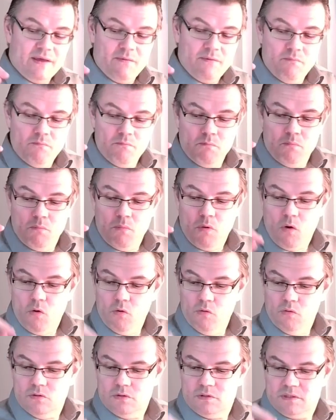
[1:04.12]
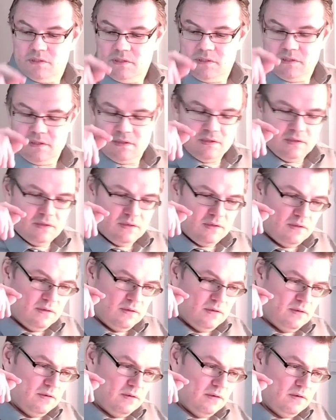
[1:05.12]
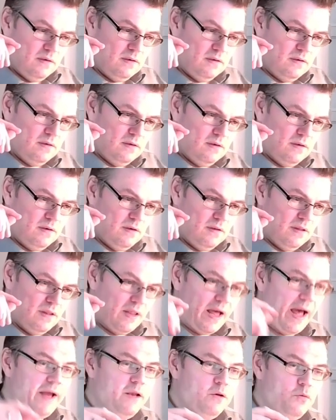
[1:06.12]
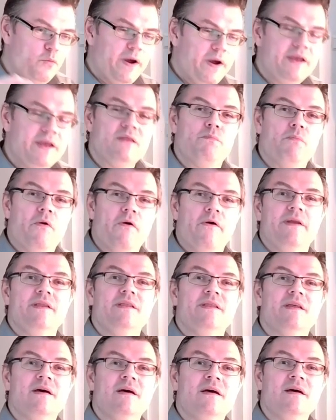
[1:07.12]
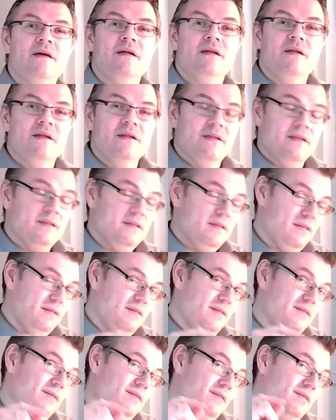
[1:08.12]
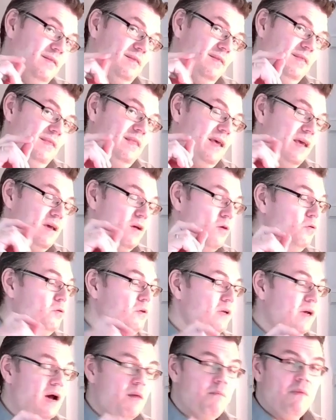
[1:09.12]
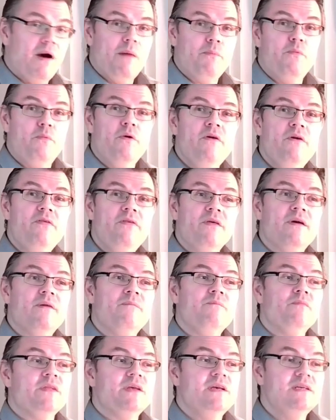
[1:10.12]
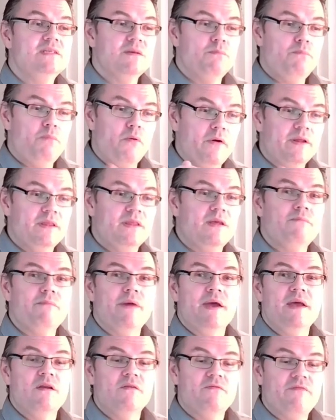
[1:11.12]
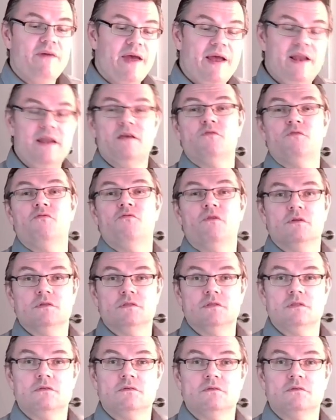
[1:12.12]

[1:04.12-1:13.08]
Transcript: most lightweight pointer they could come up with is a pointer made of electrons.